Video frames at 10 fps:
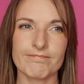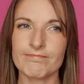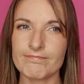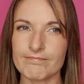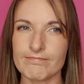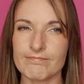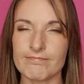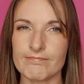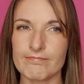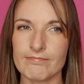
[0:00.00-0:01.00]

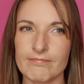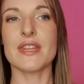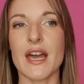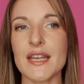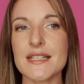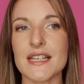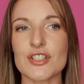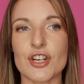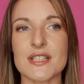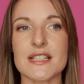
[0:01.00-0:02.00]
The idea
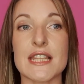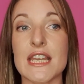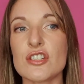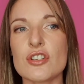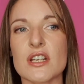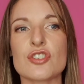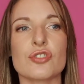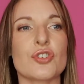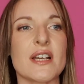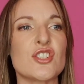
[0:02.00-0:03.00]
turned into the
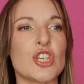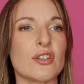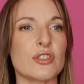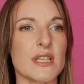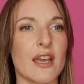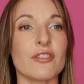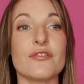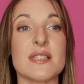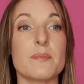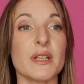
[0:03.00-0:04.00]
International Transgender Day of
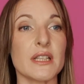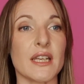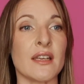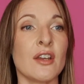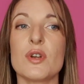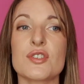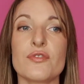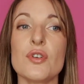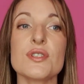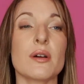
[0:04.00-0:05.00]
Visibility, which
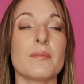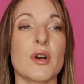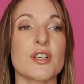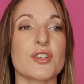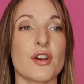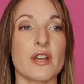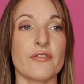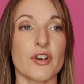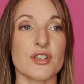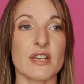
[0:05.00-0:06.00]
falls on March
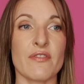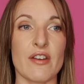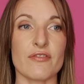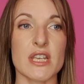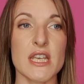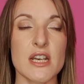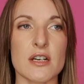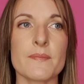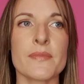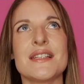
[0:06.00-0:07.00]
31st of every
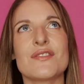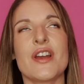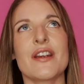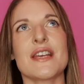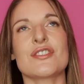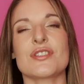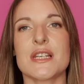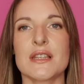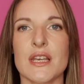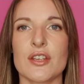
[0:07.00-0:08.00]
year. It's very
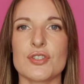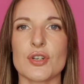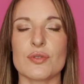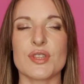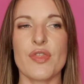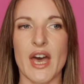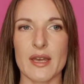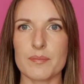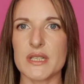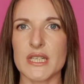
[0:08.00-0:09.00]
interesting that you chose
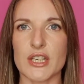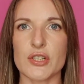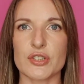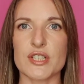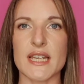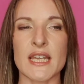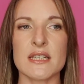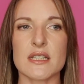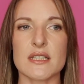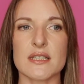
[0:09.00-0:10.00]
that particular
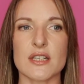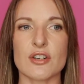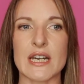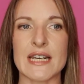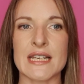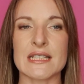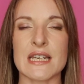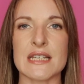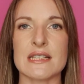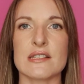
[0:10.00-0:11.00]
date, considering it
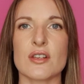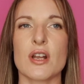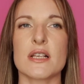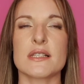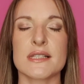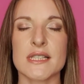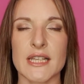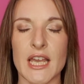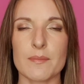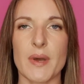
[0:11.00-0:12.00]
is
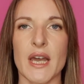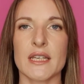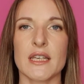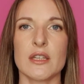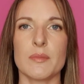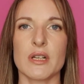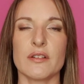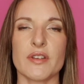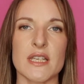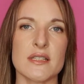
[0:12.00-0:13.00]
slap bang in the middle
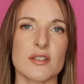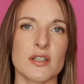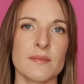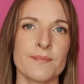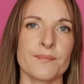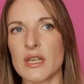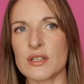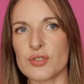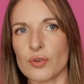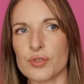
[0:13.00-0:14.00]
of Easter.
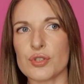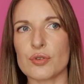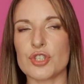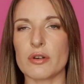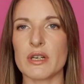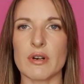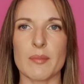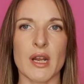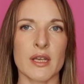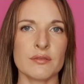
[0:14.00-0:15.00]
It's also during
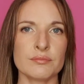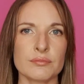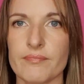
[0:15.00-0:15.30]
Ramadan.